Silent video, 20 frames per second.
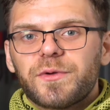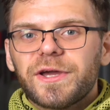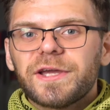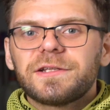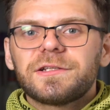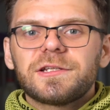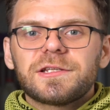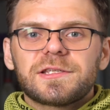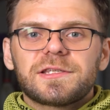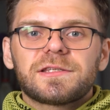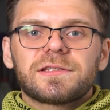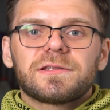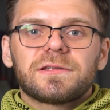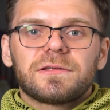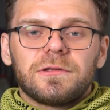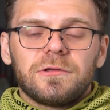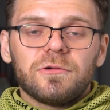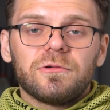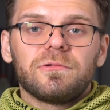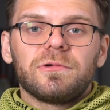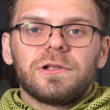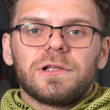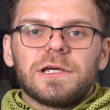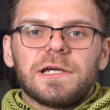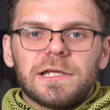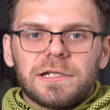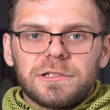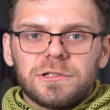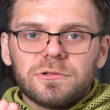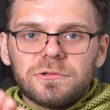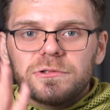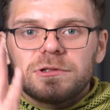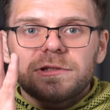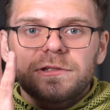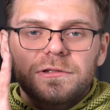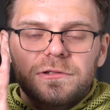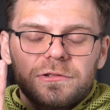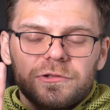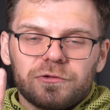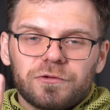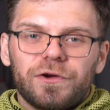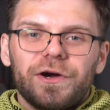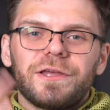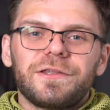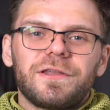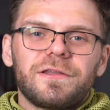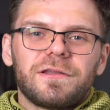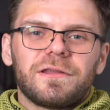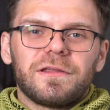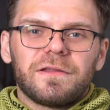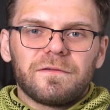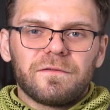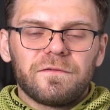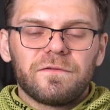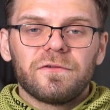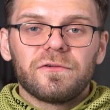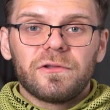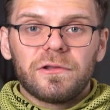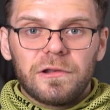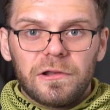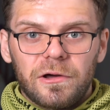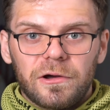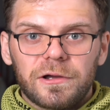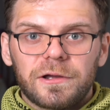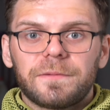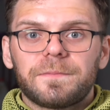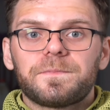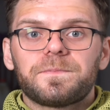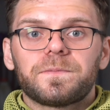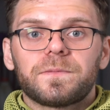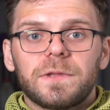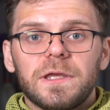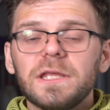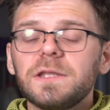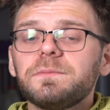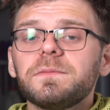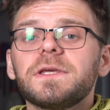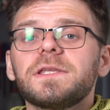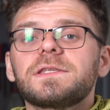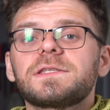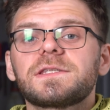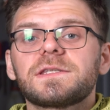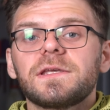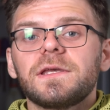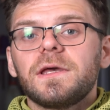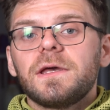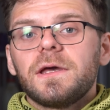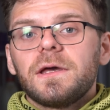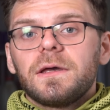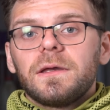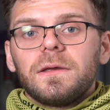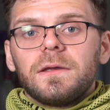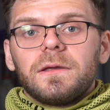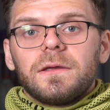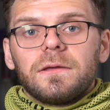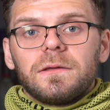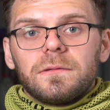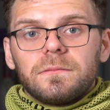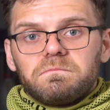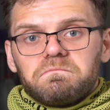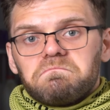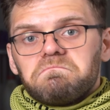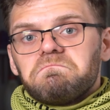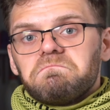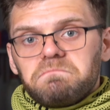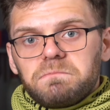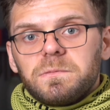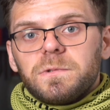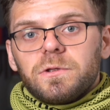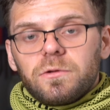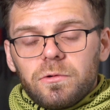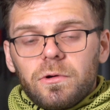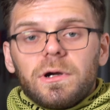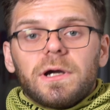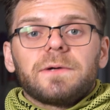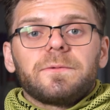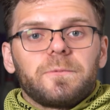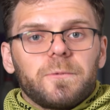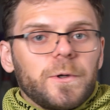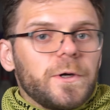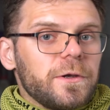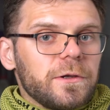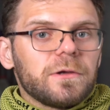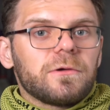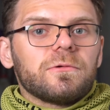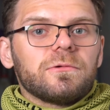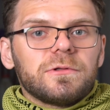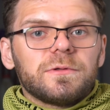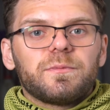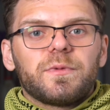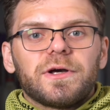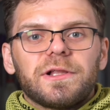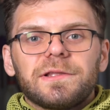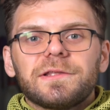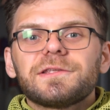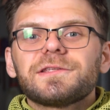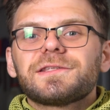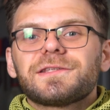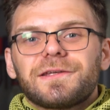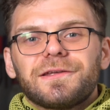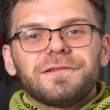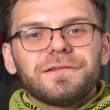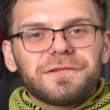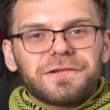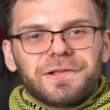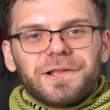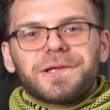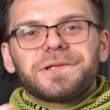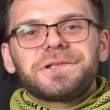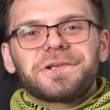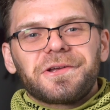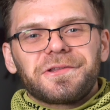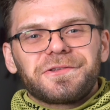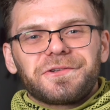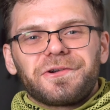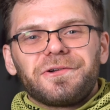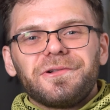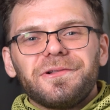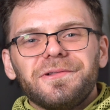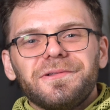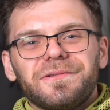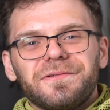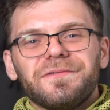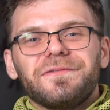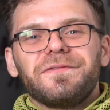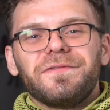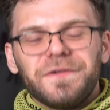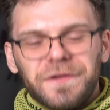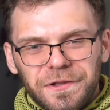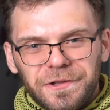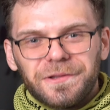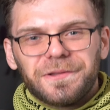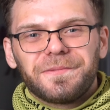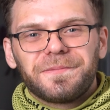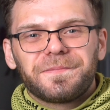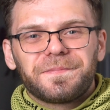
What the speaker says: practice, you will get used to riding in full lock. It means you have very good balance and clutch control feel.